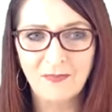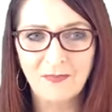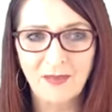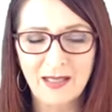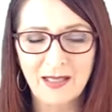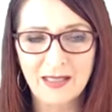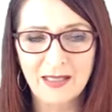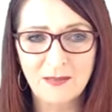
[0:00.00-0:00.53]

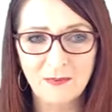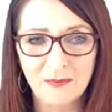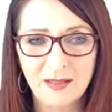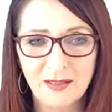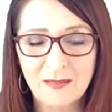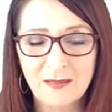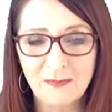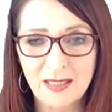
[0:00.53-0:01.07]

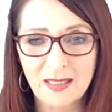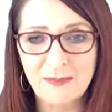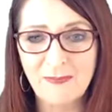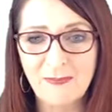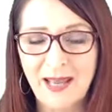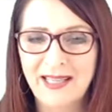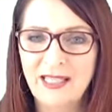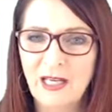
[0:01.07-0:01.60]
It's
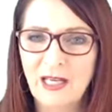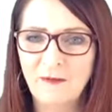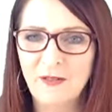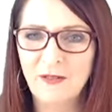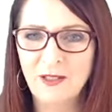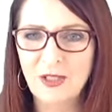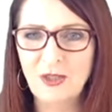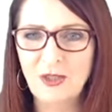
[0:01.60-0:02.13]
bad enough in
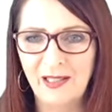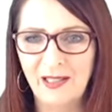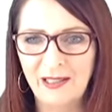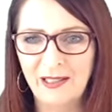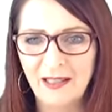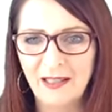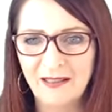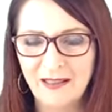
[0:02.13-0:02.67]

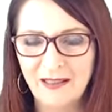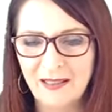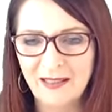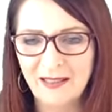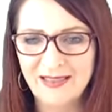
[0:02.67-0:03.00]
Australia. In